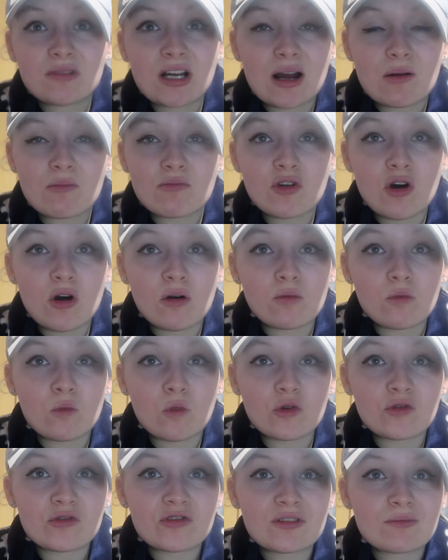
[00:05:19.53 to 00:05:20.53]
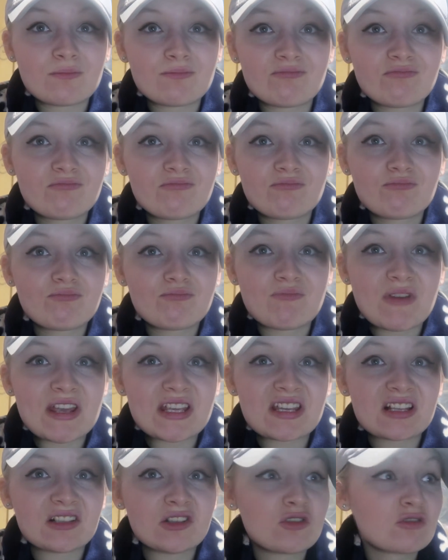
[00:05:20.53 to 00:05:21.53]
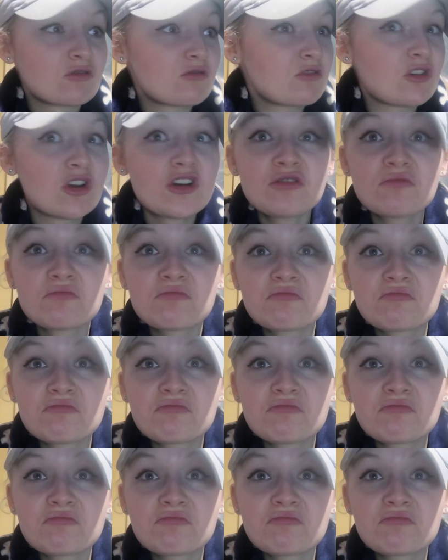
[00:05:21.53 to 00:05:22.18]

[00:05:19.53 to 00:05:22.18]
I'm not one to make it look good.